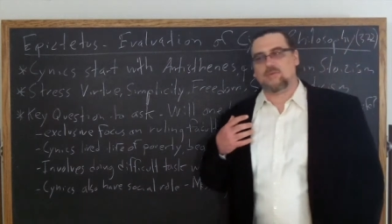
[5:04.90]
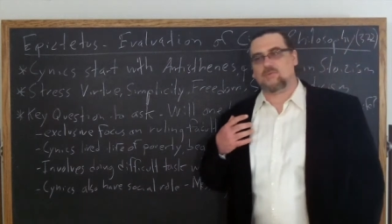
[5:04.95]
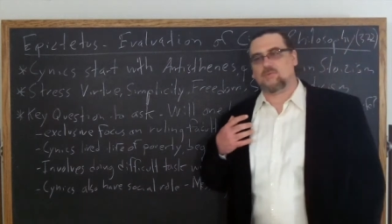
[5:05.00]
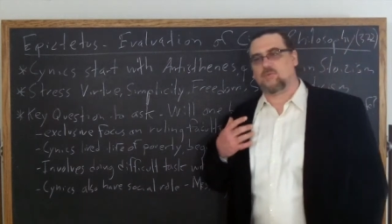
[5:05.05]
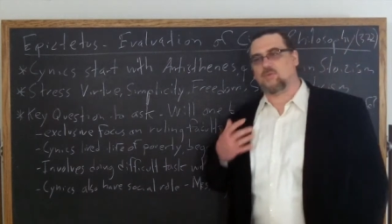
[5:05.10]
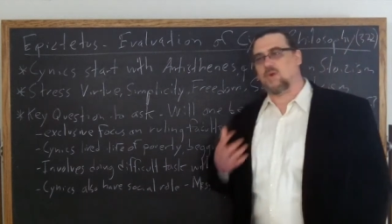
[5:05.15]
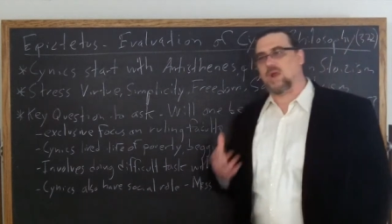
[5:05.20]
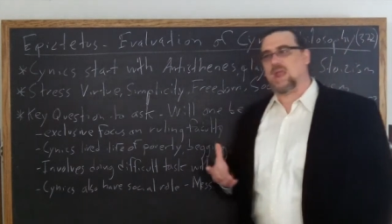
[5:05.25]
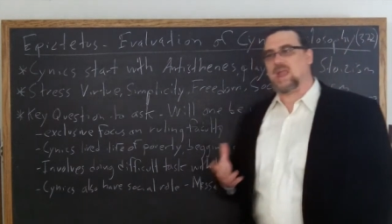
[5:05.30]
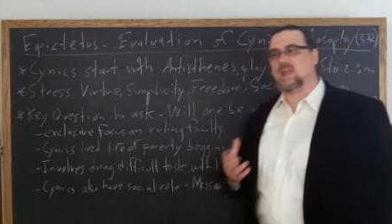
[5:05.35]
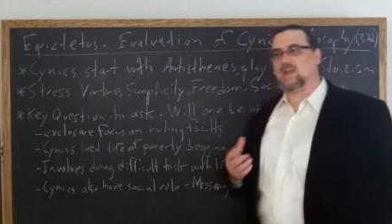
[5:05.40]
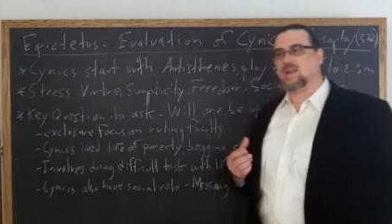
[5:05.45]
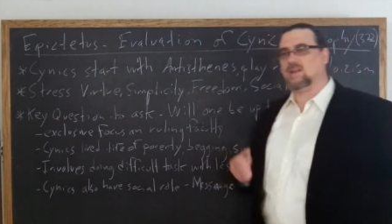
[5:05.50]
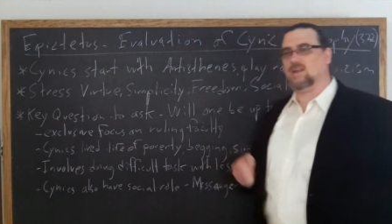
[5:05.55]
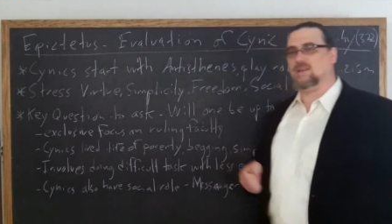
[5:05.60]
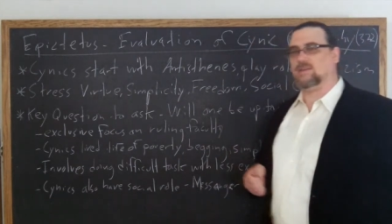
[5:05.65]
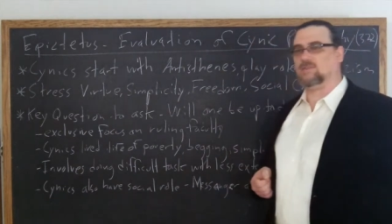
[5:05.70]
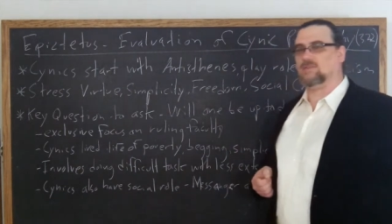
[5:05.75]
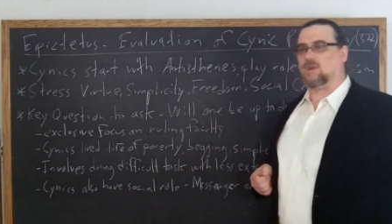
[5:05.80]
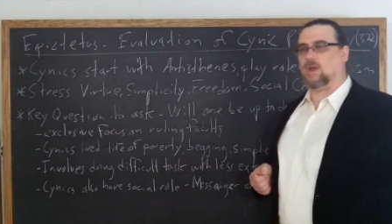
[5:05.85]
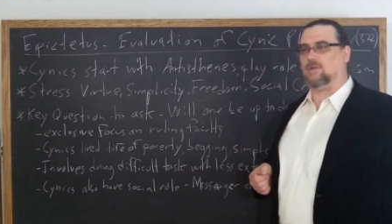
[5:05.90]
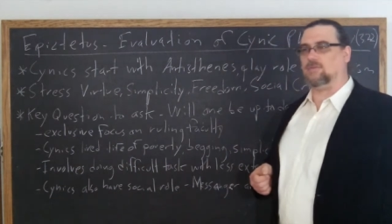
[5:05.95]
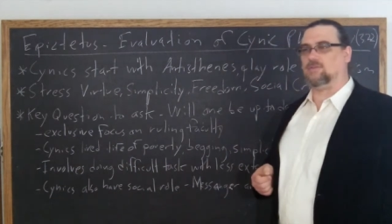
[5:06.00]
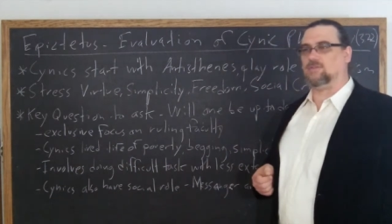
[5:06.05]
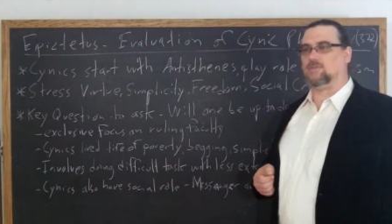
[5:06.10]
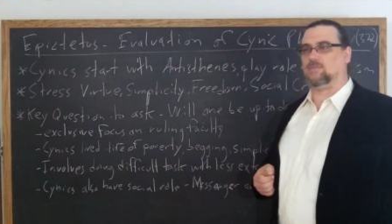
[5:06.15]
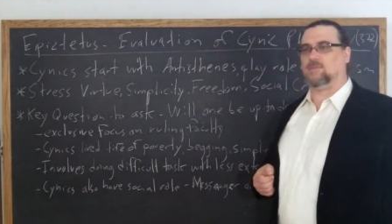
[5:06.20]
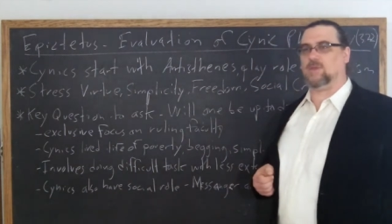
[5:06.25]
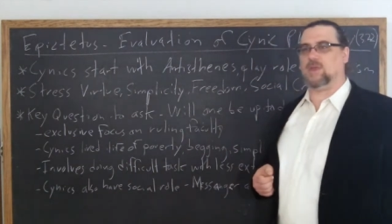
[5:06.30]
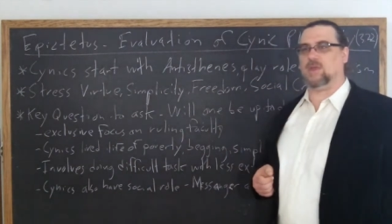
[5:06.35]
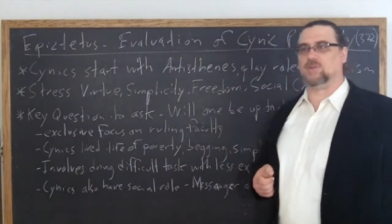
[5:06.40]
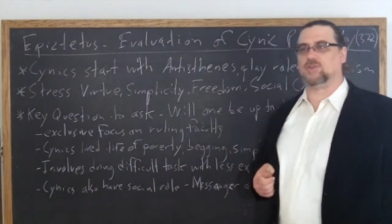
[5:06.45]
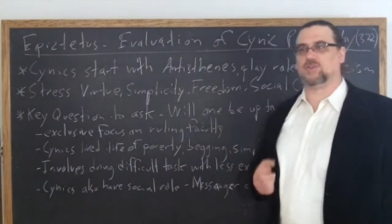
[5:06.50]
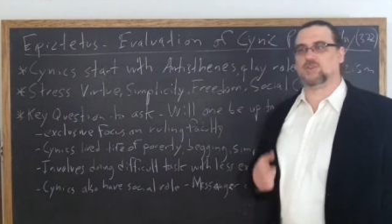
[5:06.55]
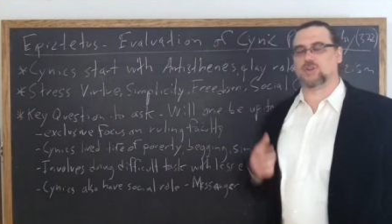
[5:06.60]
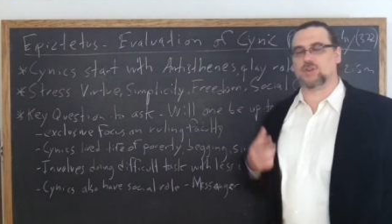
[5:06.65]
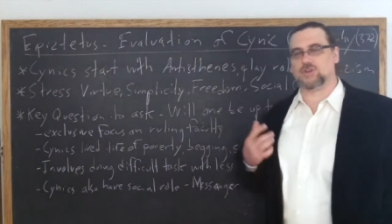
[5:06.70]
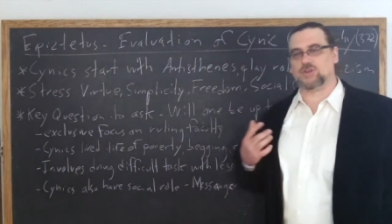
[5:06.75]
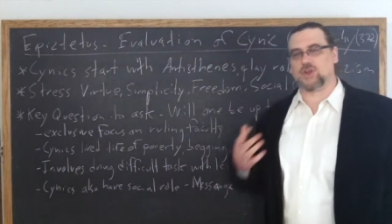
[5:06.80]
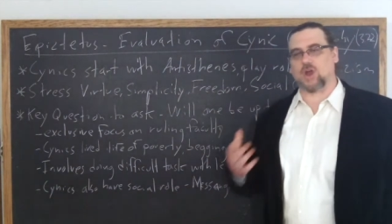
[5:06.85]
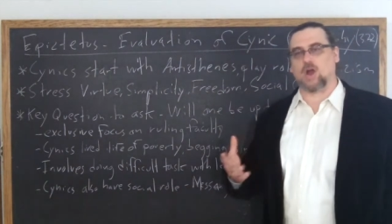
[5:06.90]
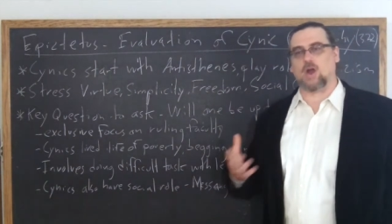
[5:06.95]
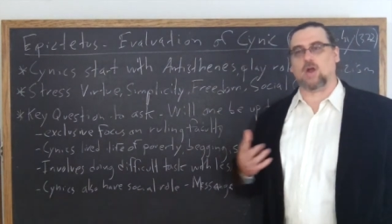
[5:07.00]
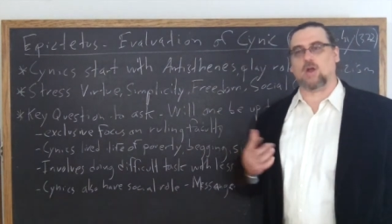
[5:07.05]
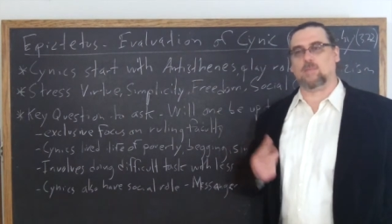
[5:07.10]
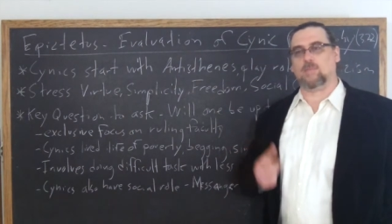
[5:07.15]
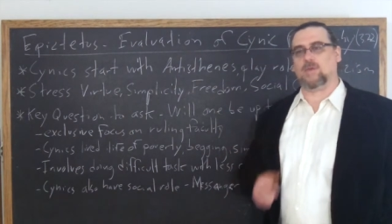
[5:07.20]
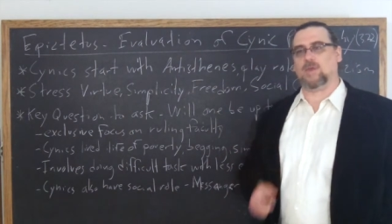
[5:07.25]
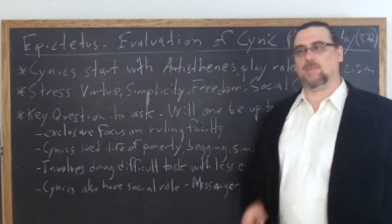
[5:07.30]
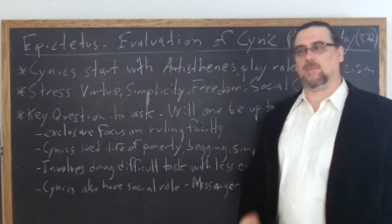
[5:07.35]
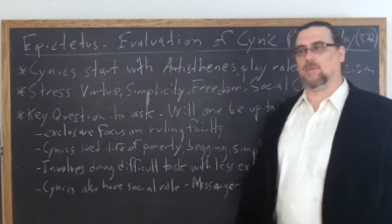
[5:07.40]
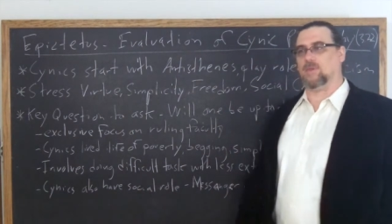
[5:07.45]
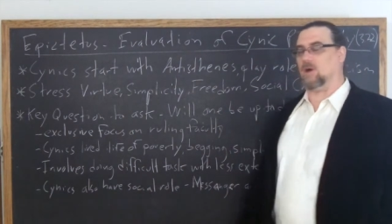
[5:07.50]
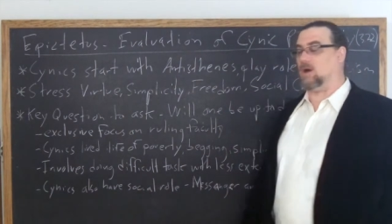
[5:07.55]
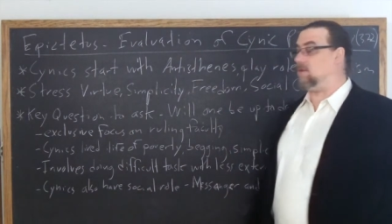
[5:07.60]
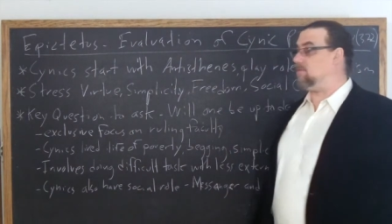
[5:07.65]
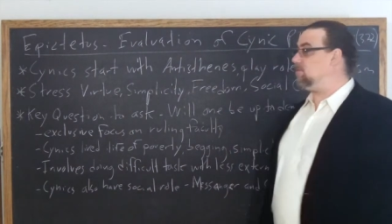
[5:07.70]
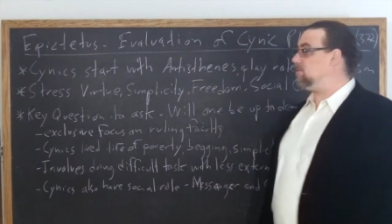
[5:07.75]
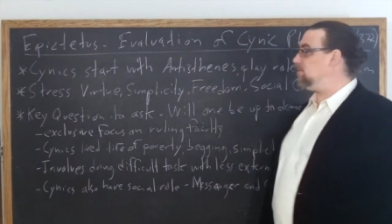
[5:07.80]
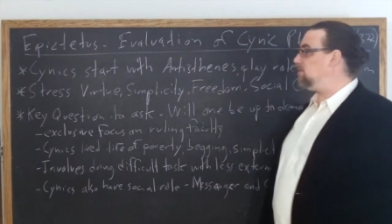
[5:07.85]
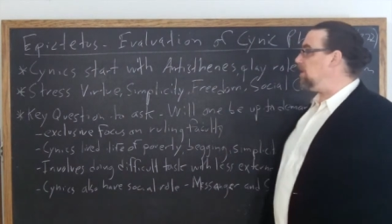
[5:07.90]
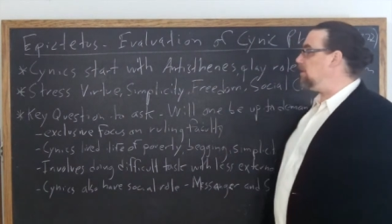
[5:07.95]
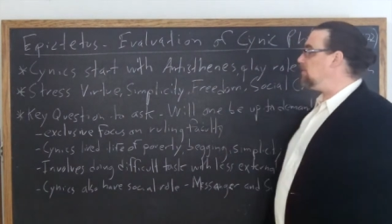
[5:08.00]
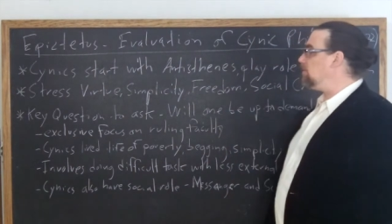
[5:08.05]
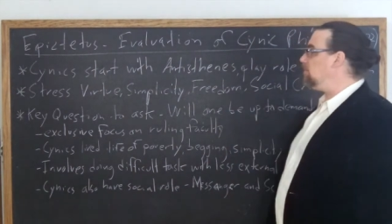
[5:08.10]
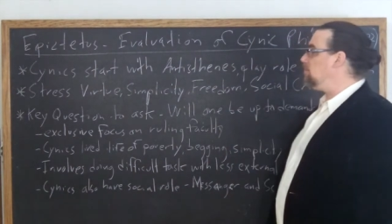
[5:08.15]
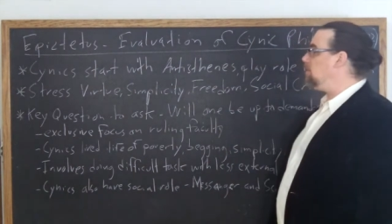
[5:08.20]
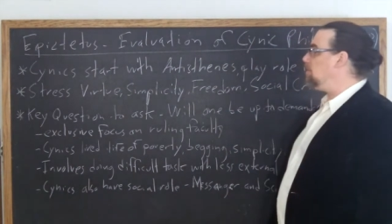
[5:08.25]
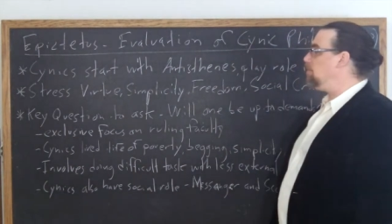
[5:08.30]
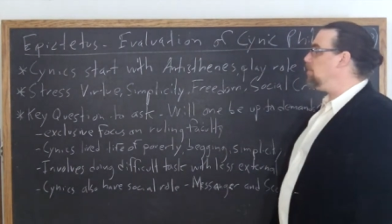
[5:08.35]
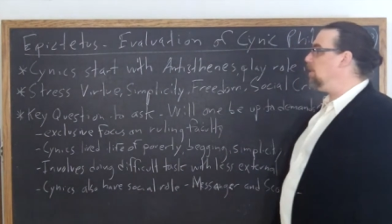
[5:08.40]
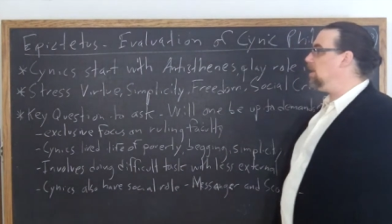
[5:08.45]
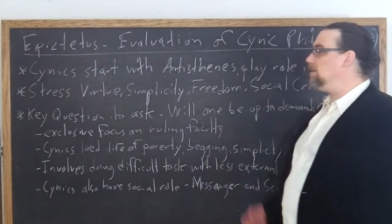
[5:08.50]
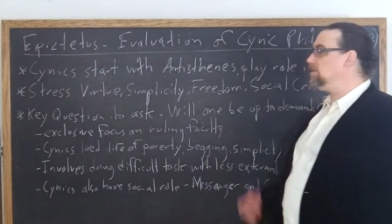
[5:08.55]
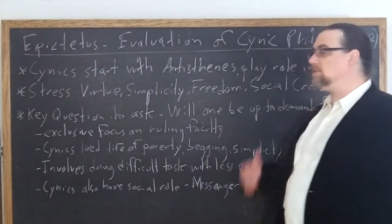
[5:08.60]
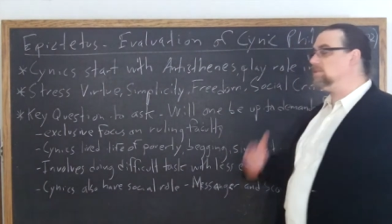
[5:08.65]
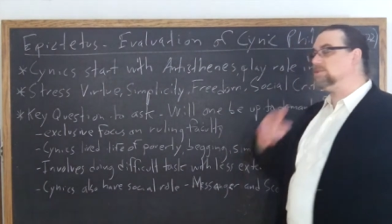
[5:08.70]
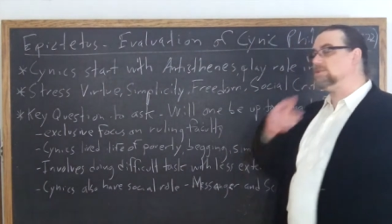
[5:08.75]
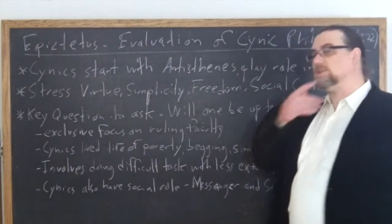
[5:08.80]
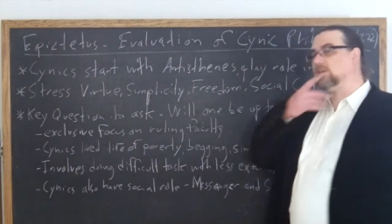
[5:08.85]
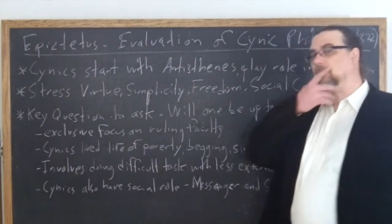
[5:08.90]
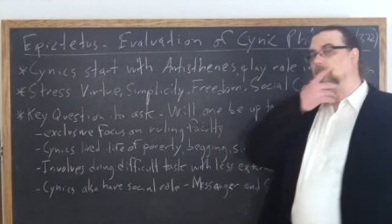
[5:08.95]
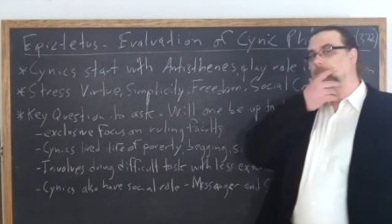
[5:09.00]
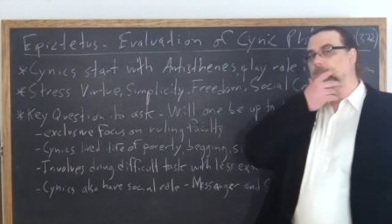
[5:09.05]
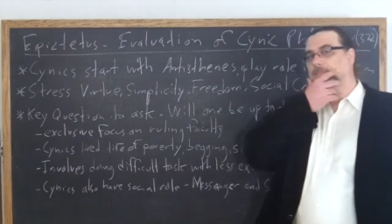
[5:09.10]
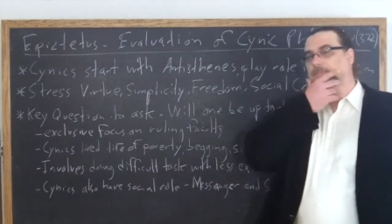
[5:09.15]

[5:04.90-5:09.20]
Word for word: frankness of speech to jar people out of a sense of complacency.